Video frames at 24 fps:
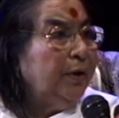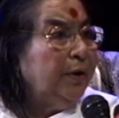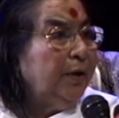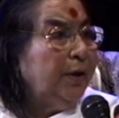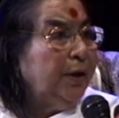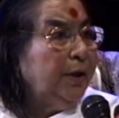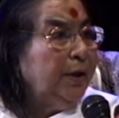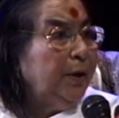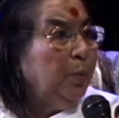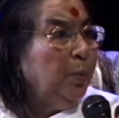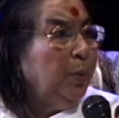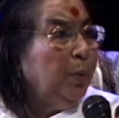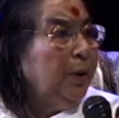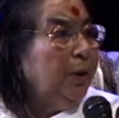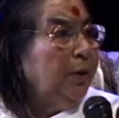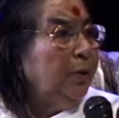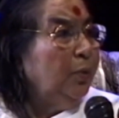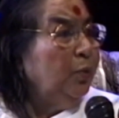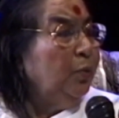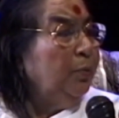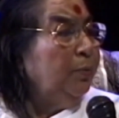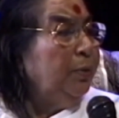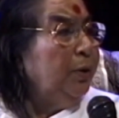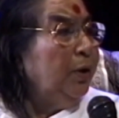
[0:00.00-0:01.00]
anyone
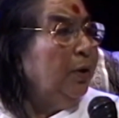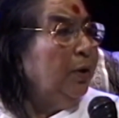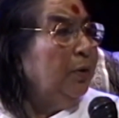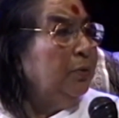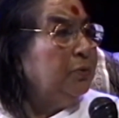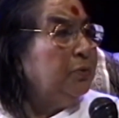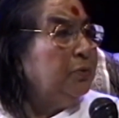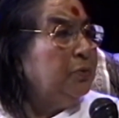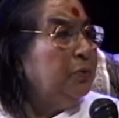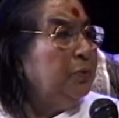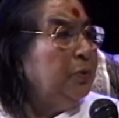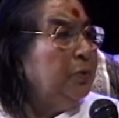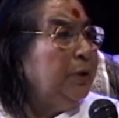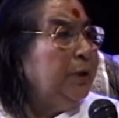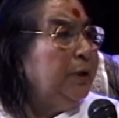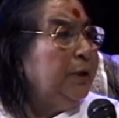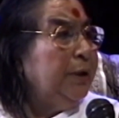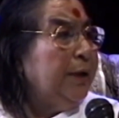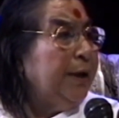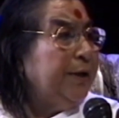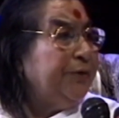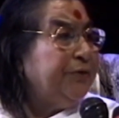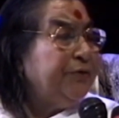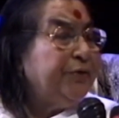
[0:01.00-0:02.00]
who belongs to any
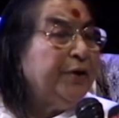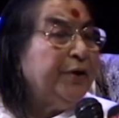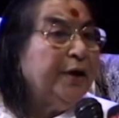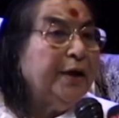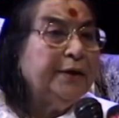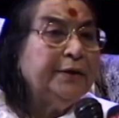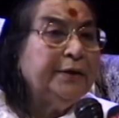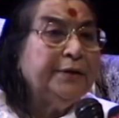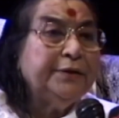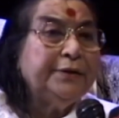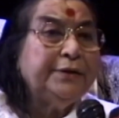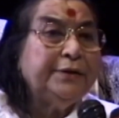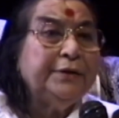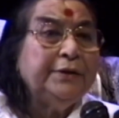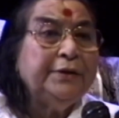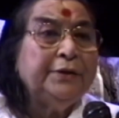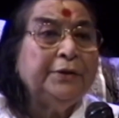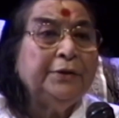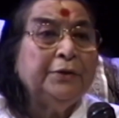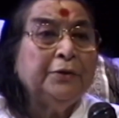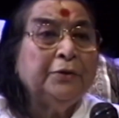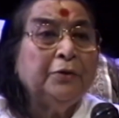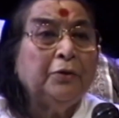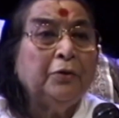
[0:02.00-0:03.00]

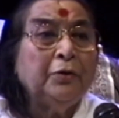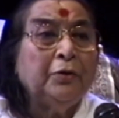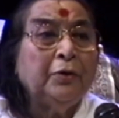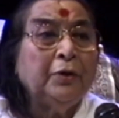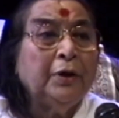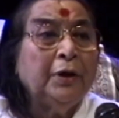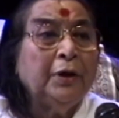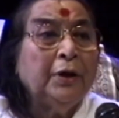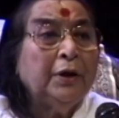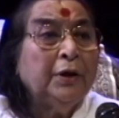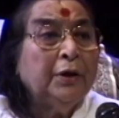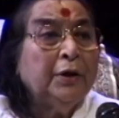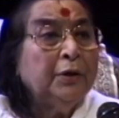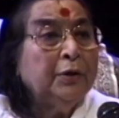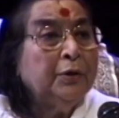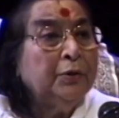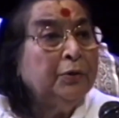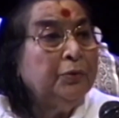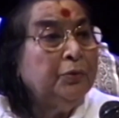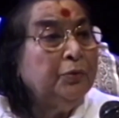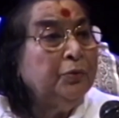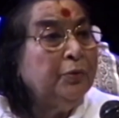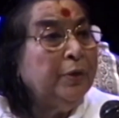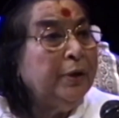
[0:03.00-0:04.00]
nationality or
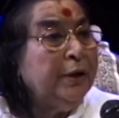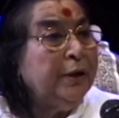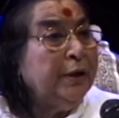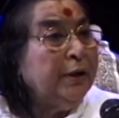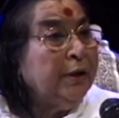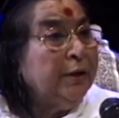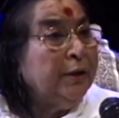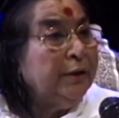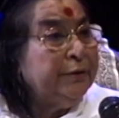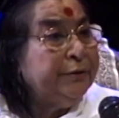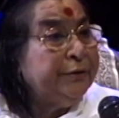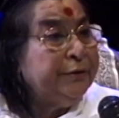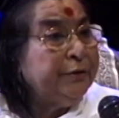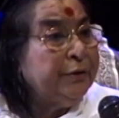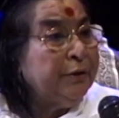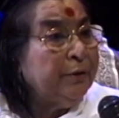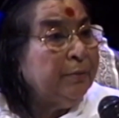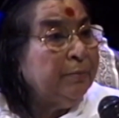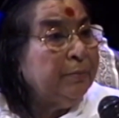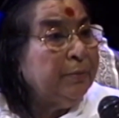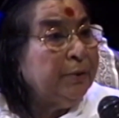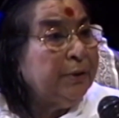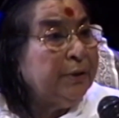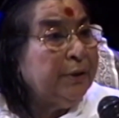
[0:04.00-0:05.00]
to any culture,
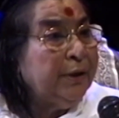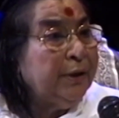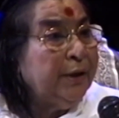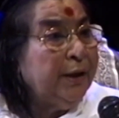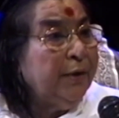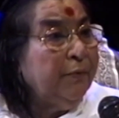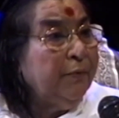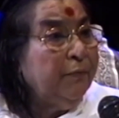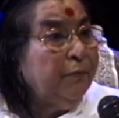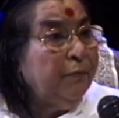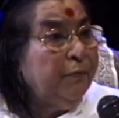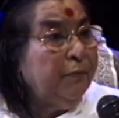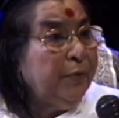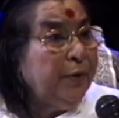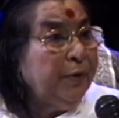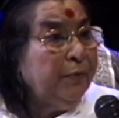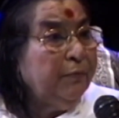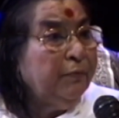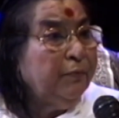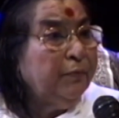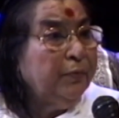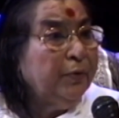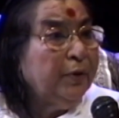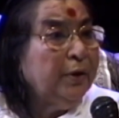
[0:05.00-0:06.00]
but
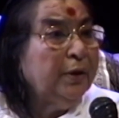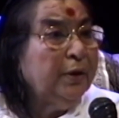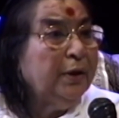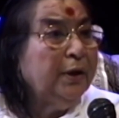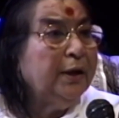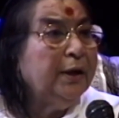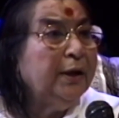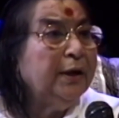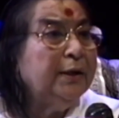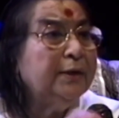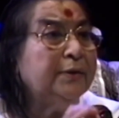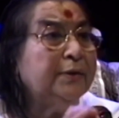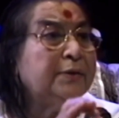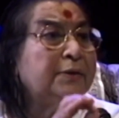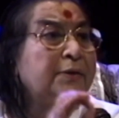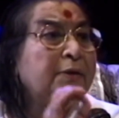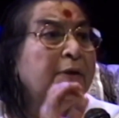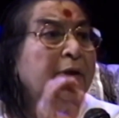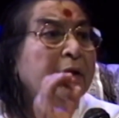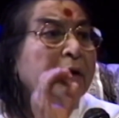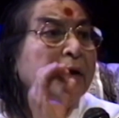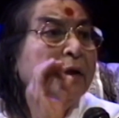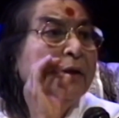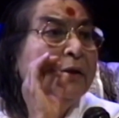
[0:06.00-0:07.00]
everyone has
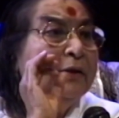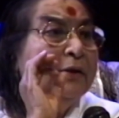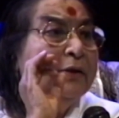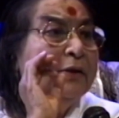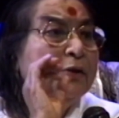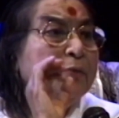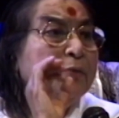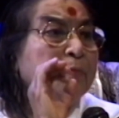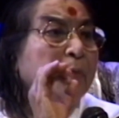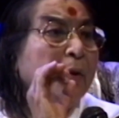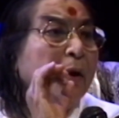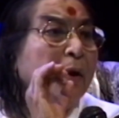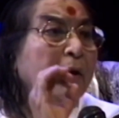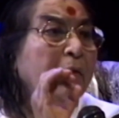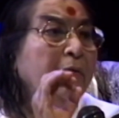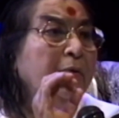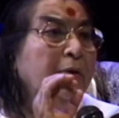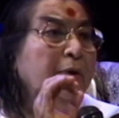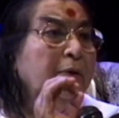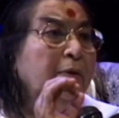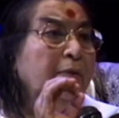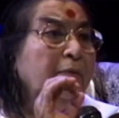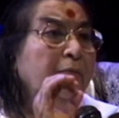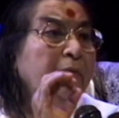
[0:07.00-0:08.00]
this
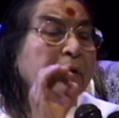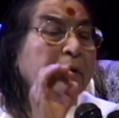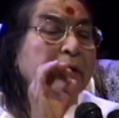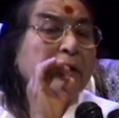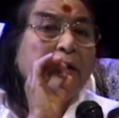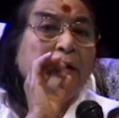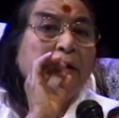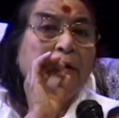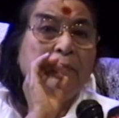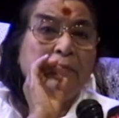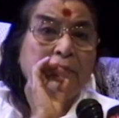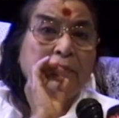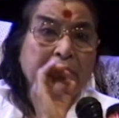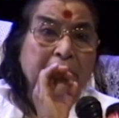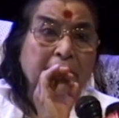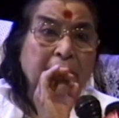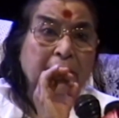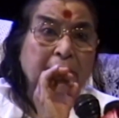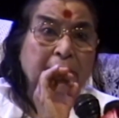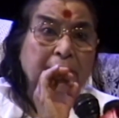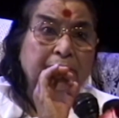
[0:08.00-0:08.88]
power within himself.